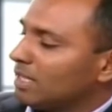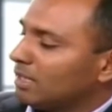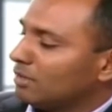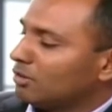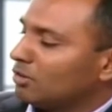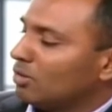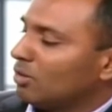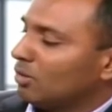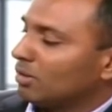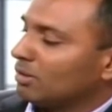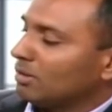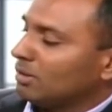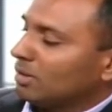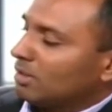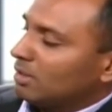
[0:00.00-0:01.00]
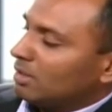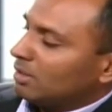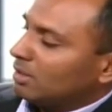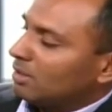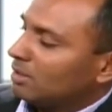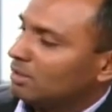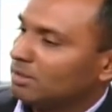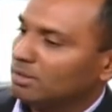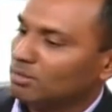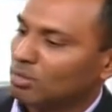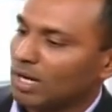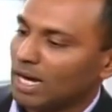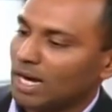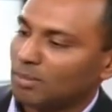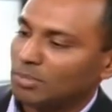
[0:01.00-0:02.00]
control
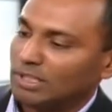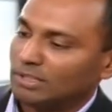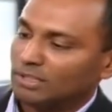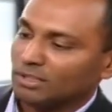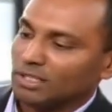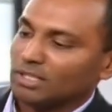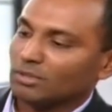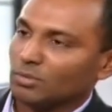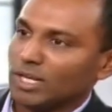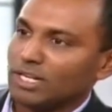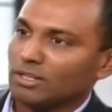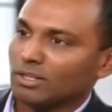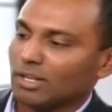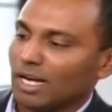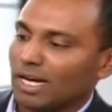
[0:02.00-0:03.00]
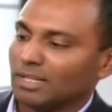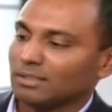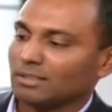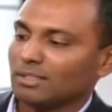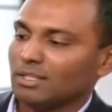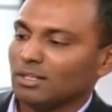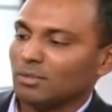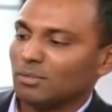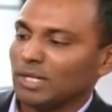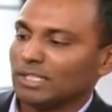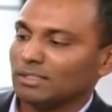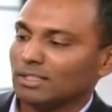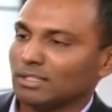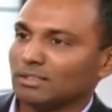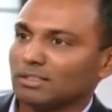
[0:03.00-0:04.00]
what happens to this window glass based on